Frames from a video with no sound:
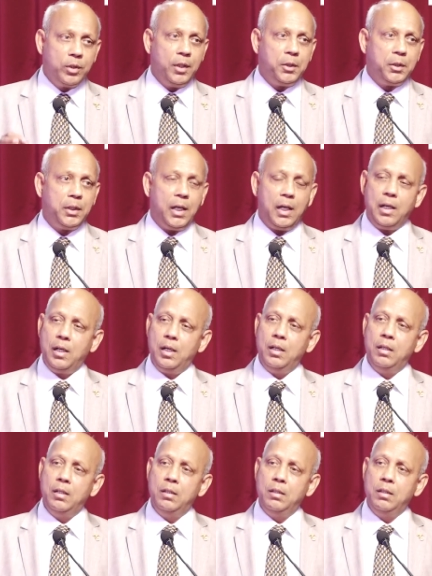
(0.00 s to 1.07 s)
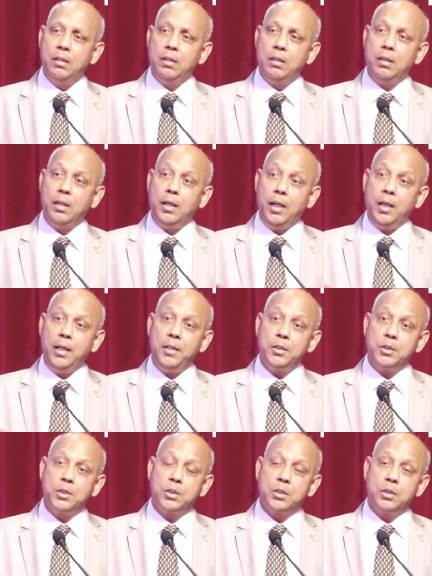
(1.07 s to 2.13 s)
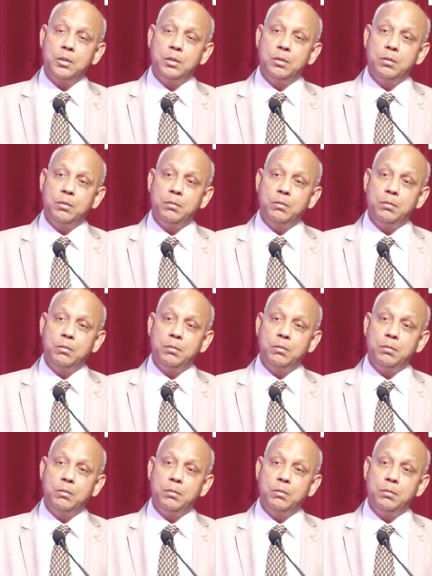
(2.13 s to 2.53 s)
Asia is